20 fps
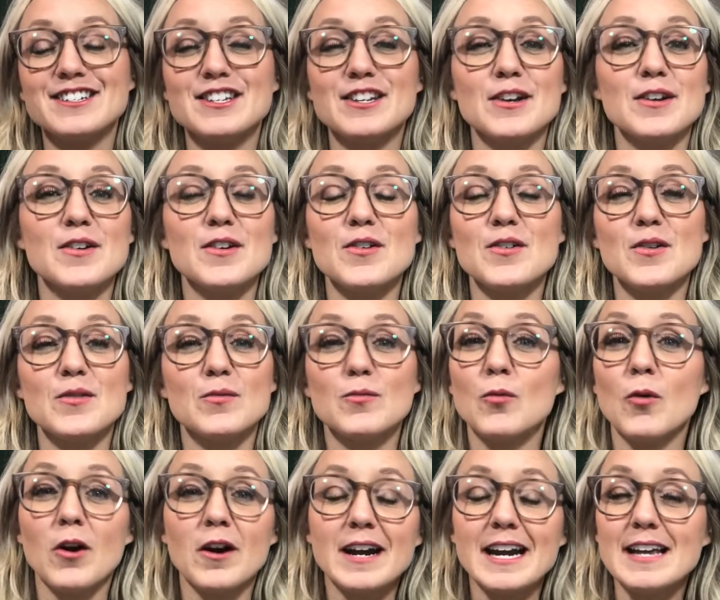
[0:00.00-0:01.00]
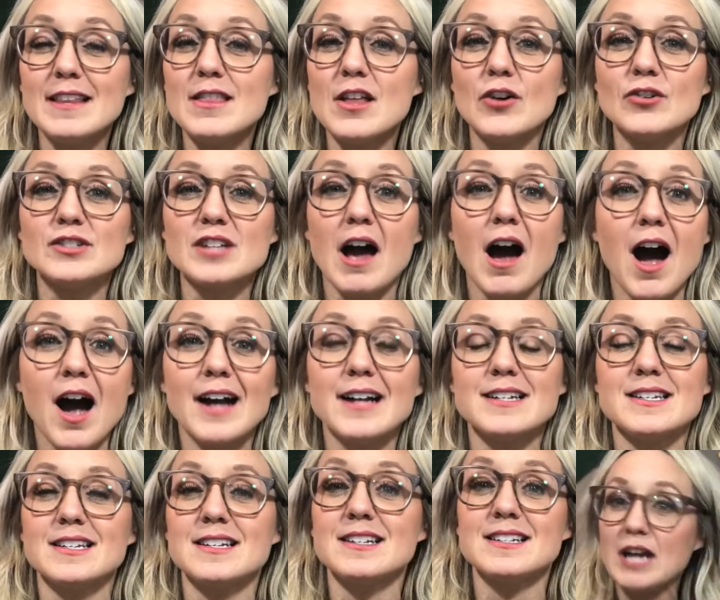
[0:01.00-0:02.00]
to work in those
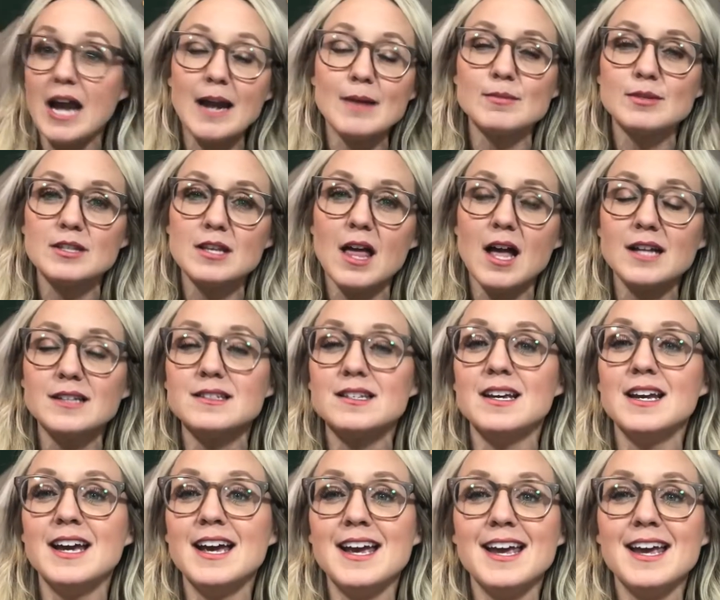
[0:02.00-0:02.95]
hot time slots.